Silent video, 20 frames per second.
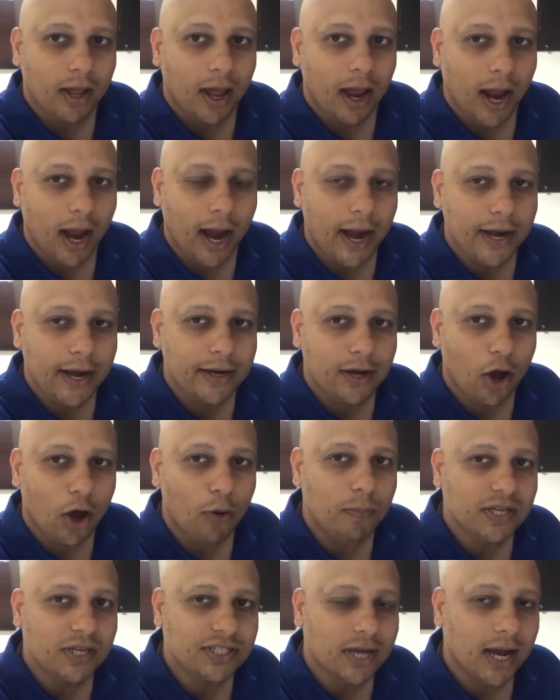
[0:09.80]
And
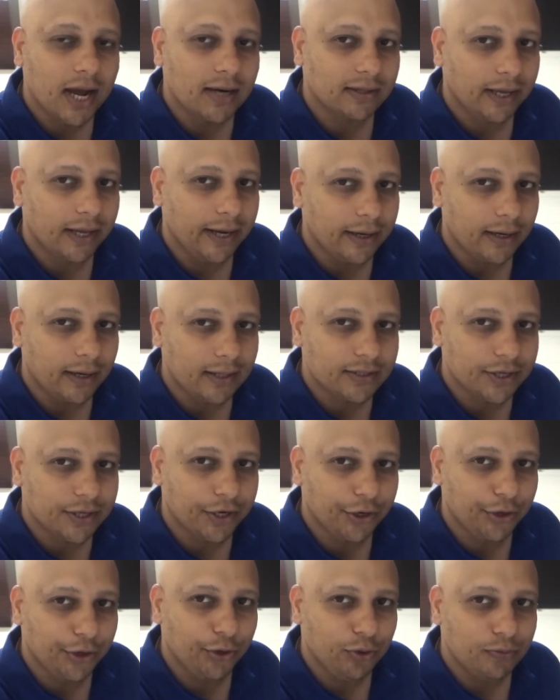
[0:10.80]
how much are they
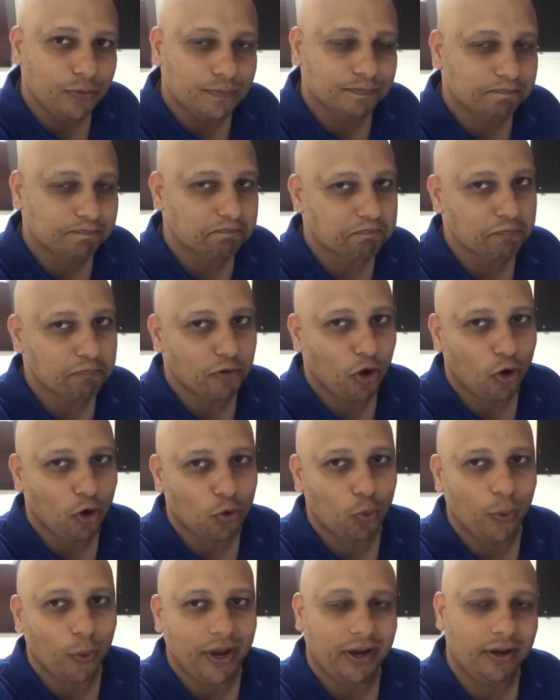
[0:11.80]
interested in you?
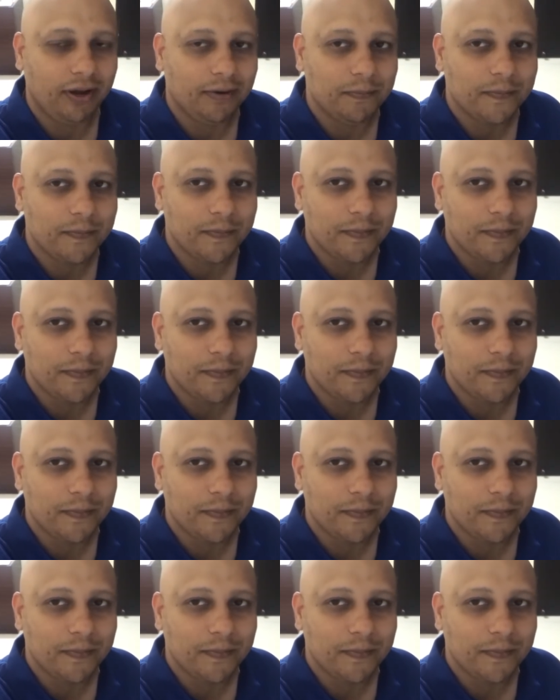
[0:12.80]
Not very.